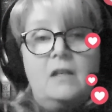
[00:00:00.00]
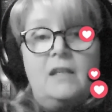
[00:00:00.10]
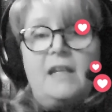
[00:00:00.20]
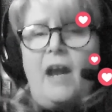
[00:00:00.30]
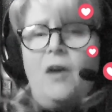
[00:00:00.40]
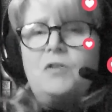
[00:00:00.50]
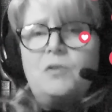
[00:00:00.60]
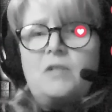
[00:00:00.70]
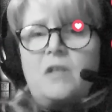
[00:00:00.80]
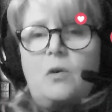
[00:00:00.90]
The
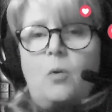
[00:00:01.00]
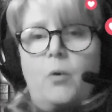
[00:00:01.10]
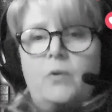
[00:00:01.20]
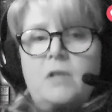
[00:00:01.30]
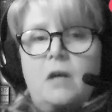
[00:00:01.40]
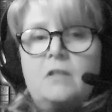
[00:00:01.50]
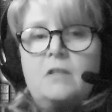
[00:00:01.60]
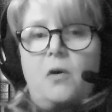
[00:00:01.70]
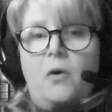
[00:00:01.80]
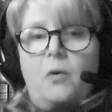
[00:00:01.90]
characters in The
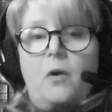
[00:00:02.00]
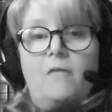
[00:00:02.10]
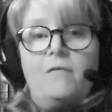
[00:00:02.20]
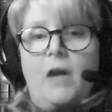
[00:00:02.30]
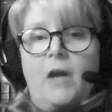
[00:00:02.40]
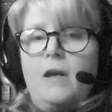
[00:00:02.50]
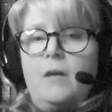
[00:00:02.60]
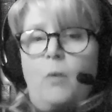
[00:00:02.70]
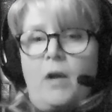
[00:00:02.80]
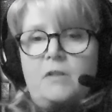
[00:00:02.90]
Courtesan's Daughter are
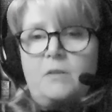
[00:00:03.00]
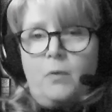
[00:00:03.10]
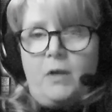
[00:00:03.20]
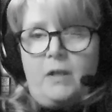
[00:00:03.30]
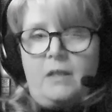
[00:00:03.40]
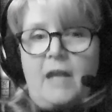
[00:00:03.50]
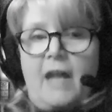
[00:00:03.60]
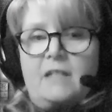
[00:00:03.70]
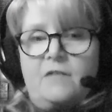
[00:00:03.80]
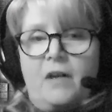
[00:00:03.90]
very well written
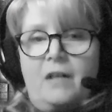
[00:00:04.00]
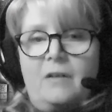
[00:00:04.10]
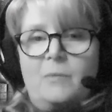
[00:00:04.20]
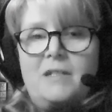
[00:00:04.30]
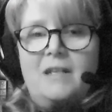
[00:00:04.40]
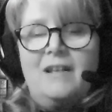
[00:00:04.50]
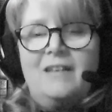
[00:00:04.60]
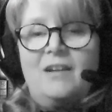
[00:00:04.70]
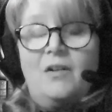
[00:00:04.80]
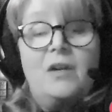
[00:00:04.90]
and developed.
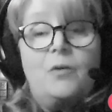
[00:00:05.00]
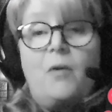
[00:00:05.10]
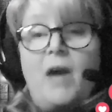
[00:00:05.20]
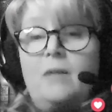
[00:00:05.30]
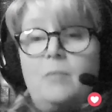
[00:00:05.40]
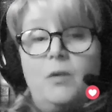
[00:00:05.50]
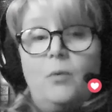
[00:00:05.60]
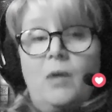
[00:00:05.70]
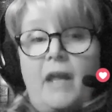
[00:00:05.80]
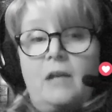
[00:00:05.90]
They're incredibly
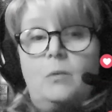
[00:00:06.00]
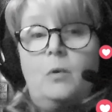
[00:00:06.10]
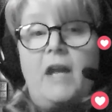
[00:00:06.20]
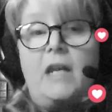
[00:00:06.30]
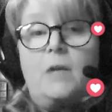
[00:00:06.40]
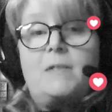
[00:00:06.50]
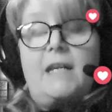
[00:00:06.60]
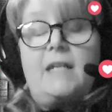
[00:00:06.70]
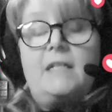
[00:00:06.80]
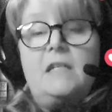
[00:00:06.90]
relatable, and it was
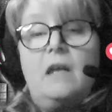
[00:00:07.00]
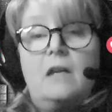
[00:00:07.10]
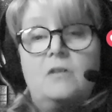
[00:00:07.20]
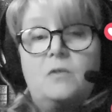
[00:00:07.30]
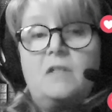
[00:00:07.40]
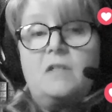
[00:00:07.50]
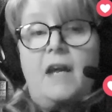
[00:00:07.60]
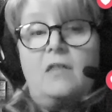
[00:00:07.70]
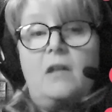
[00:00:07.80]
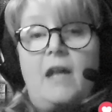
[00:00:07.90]
easy to
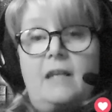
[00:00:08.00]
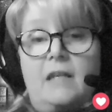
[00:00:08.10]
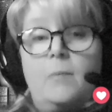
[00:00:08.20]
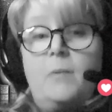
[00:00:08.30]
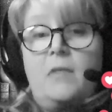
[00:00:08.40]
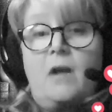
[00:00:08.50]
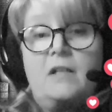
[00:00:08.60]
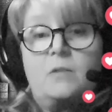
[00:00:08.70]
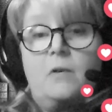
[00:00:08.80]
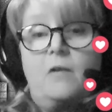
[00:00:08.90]
understand and
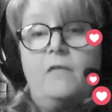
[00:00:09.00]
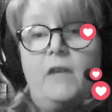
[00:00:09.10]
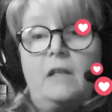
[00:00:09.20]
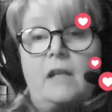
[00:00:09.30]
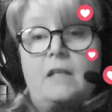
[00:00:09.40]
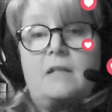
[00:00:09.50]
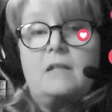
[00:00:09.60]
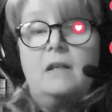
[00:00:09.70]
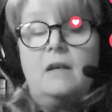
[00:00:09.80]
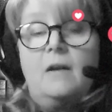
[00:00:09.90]
empathize with their feelings.